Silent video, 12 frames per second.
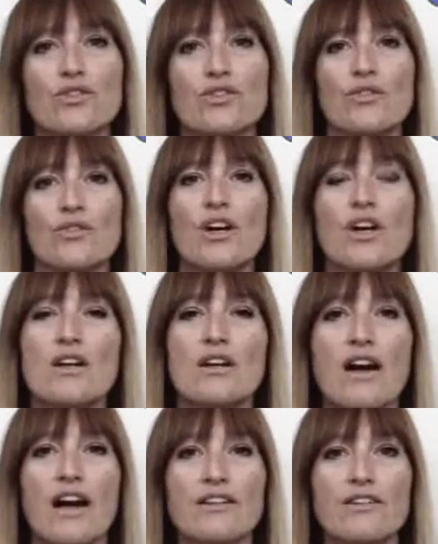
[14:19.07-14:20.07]
So
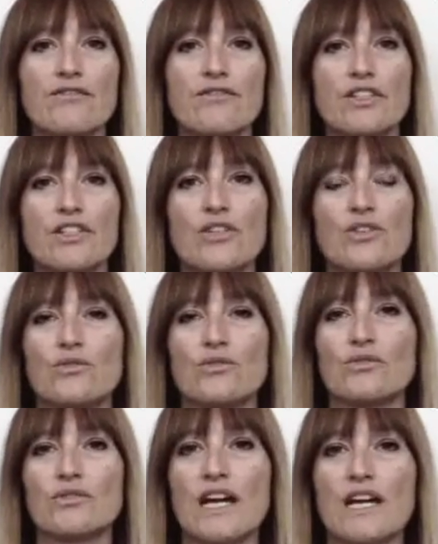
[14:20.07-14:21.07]
kind of, you
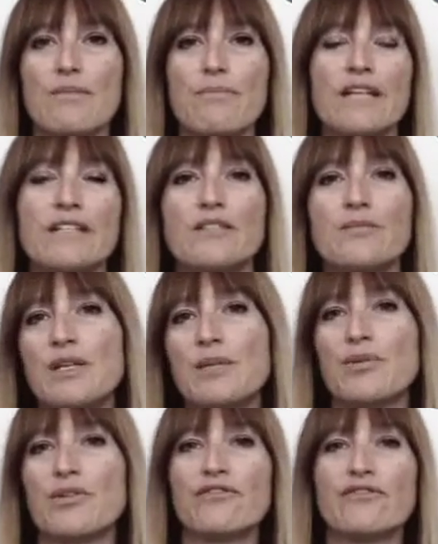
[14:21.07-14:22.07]
know, like-minded
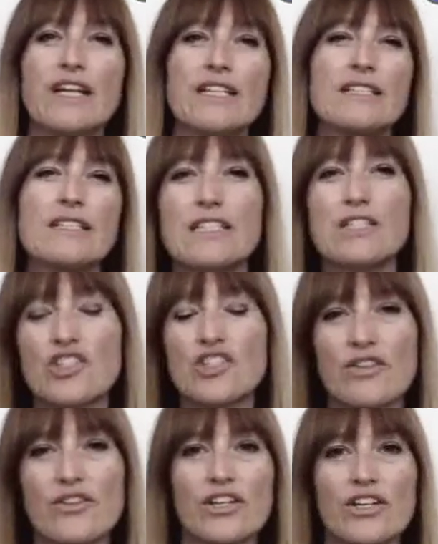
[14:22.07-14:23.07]
people finding each
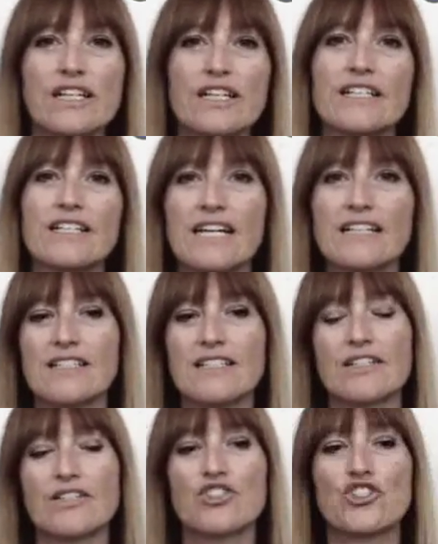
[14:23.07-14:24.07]
other and
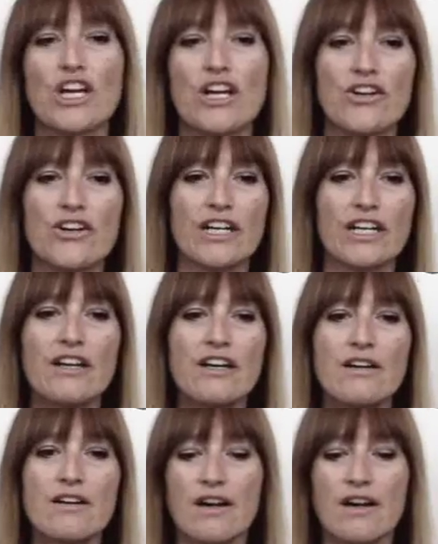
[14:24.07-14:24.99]
connecting and sharing.